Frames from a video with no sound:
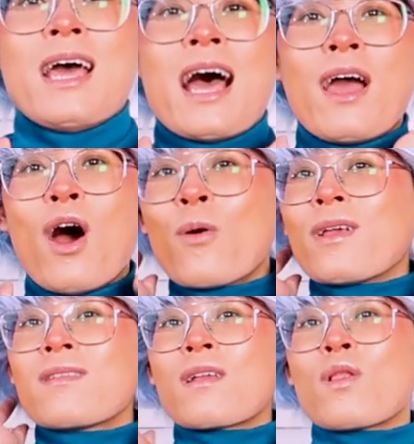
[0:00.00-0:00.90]
I
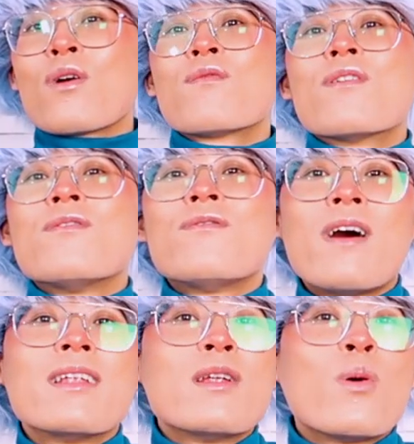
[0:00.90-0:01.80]
always look for
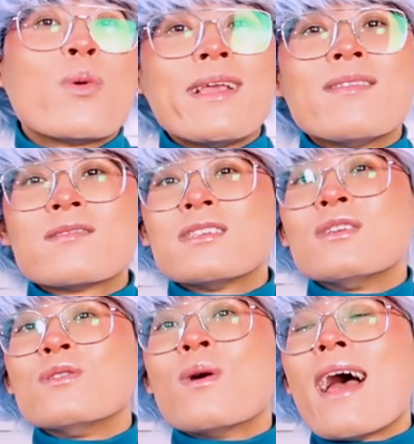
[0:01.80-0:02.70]
fun ways
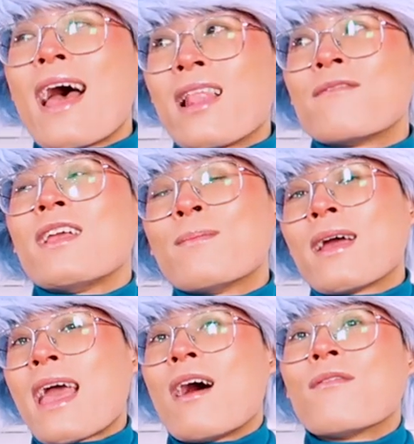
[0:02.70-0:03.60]
to elevate
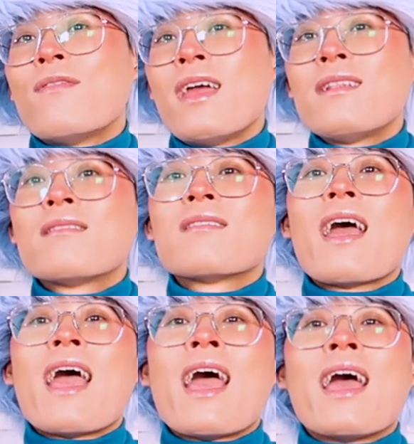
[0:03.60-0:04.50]
my outfits,
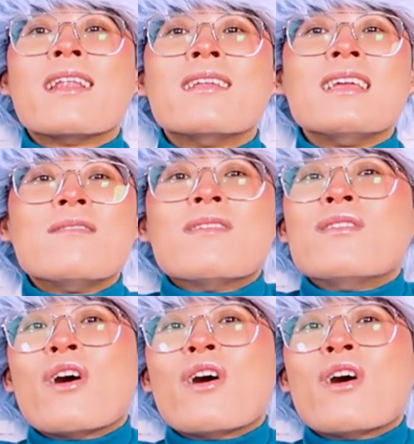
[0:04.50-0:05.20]
and even